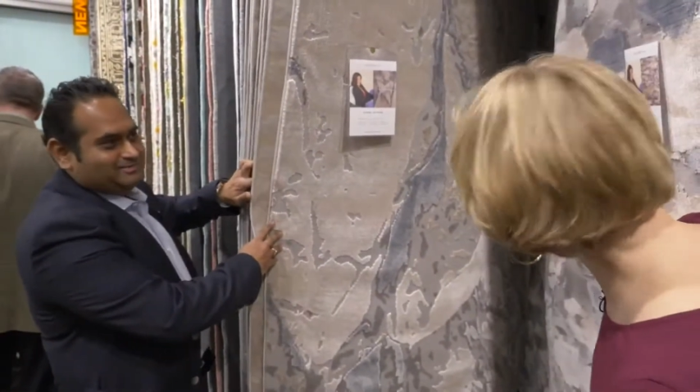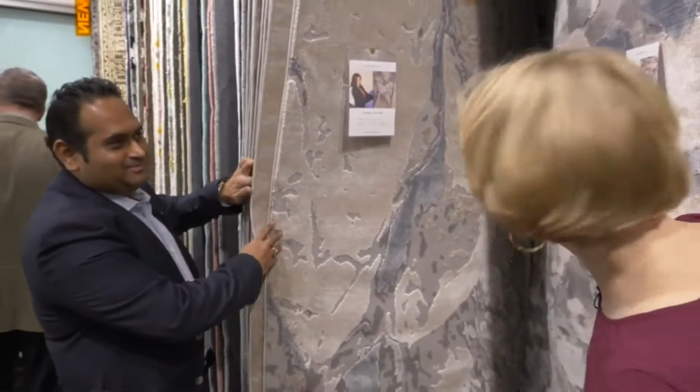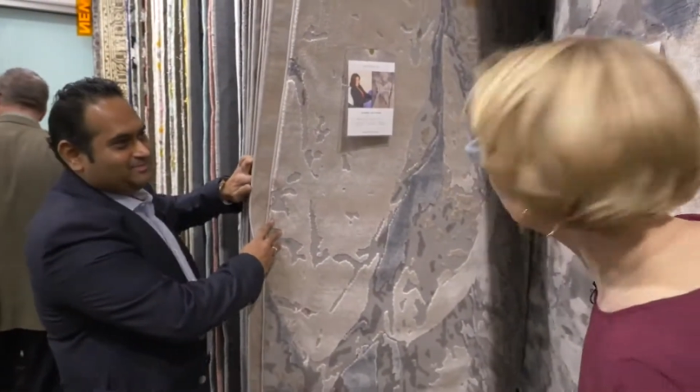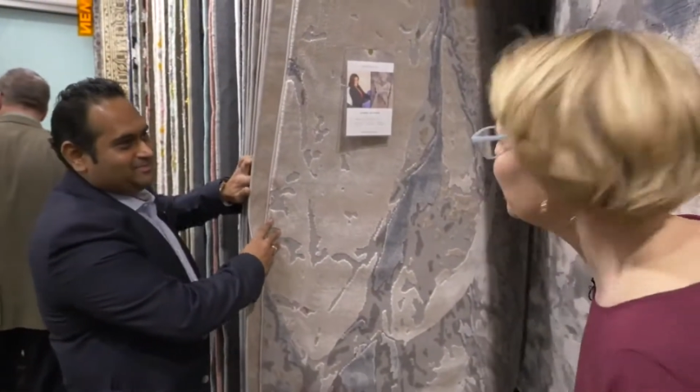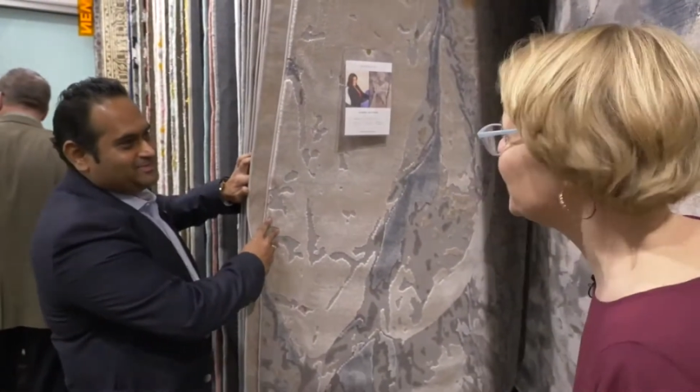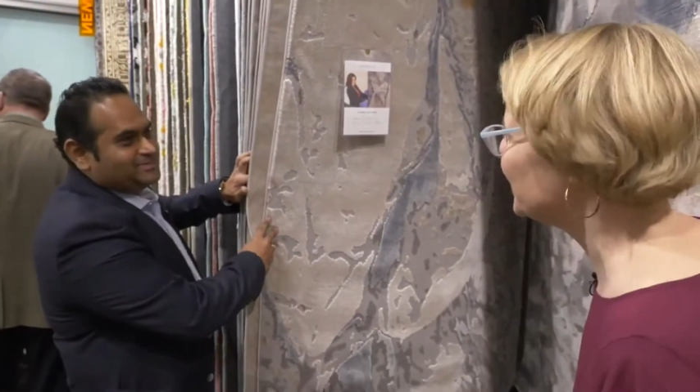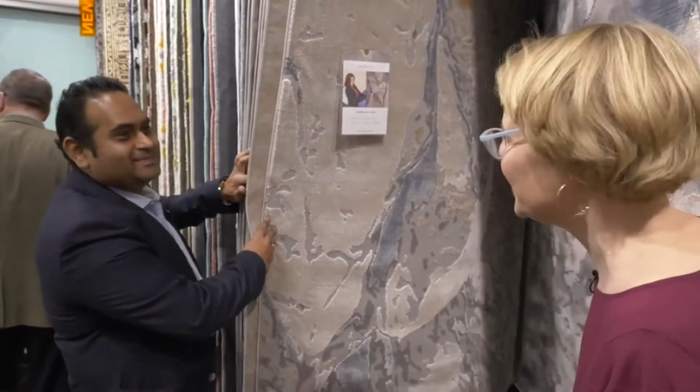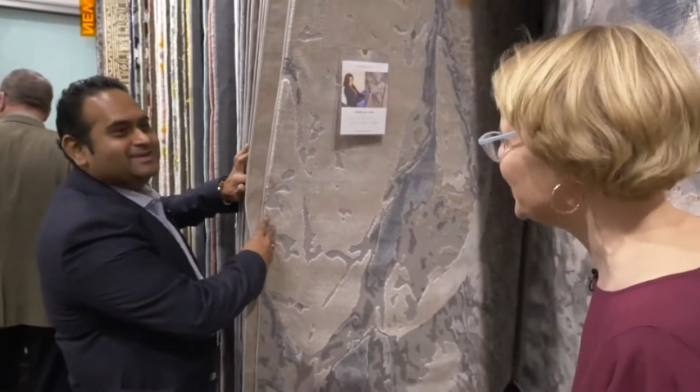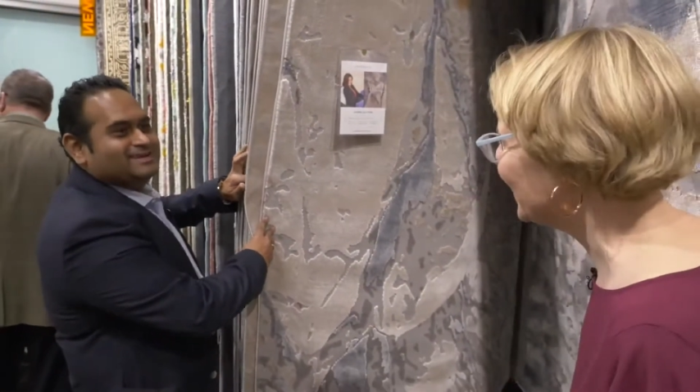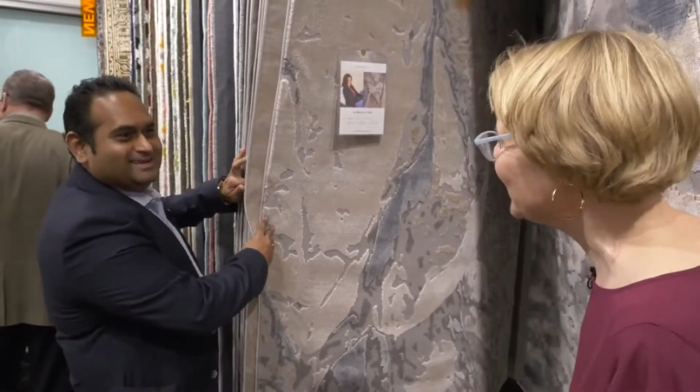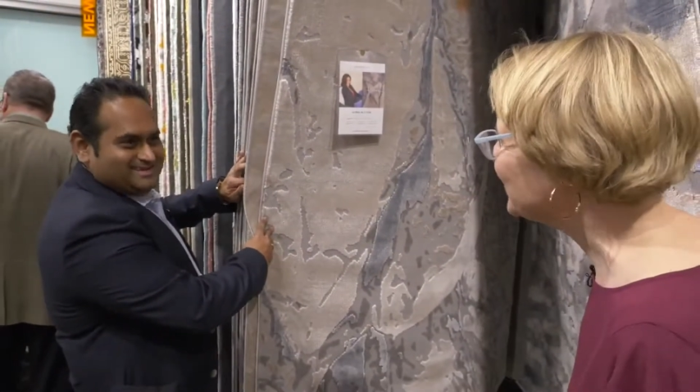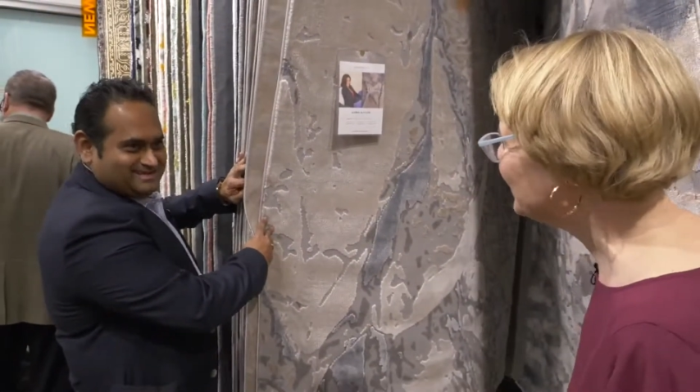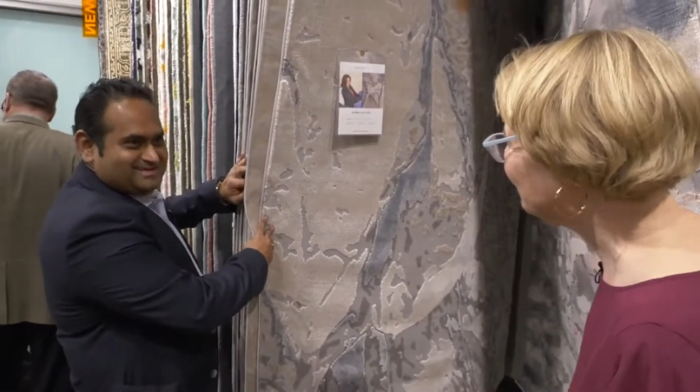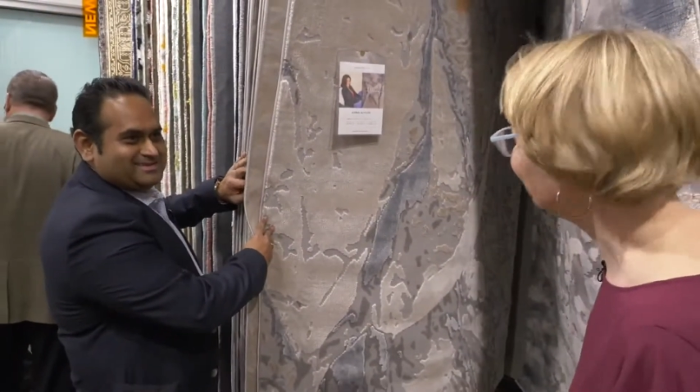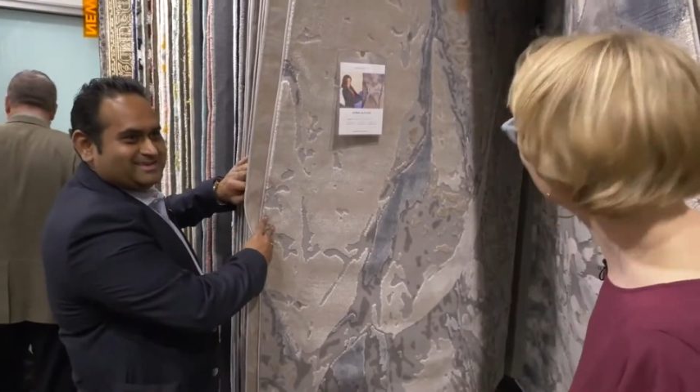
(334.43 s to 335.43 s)

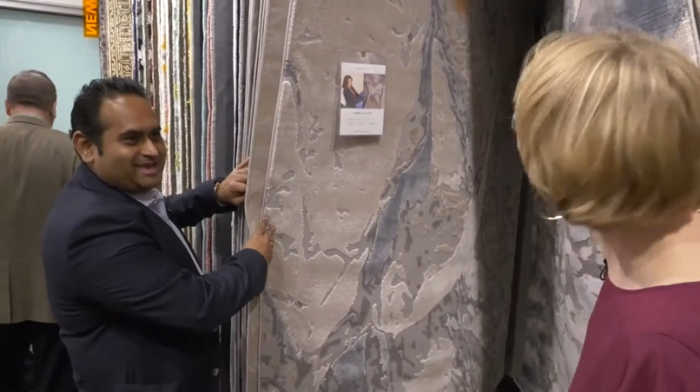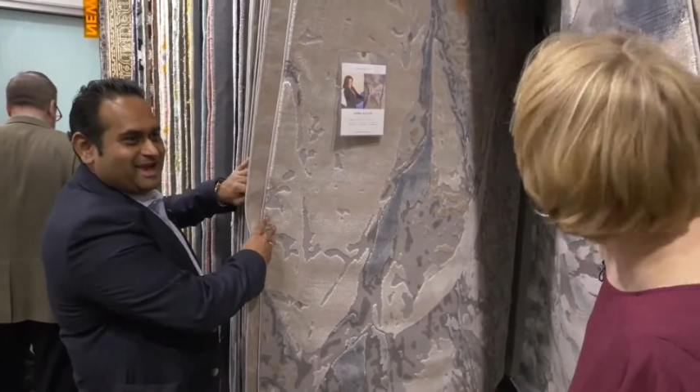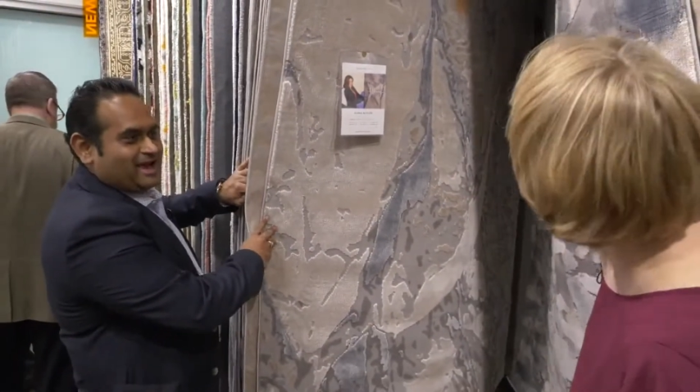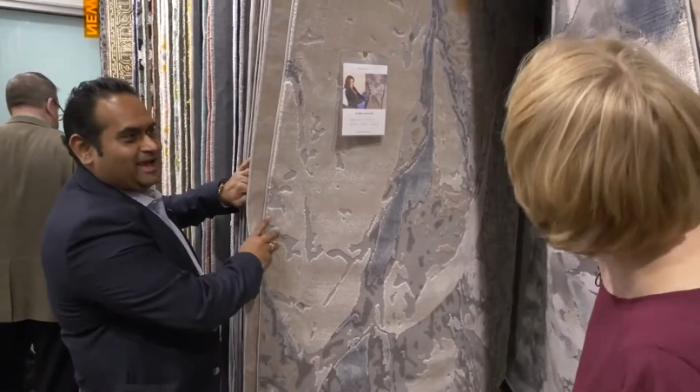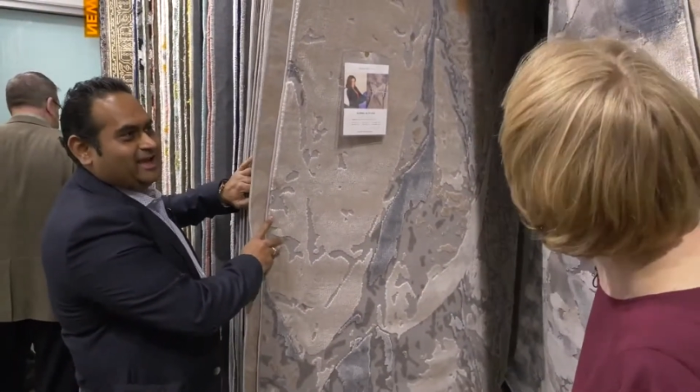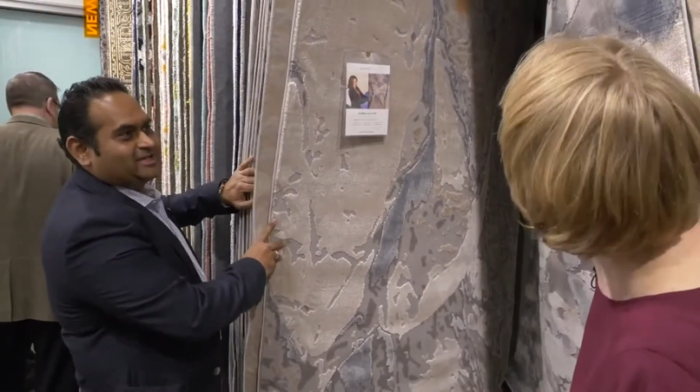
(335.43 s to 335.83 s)
36,000 feet. Yeah,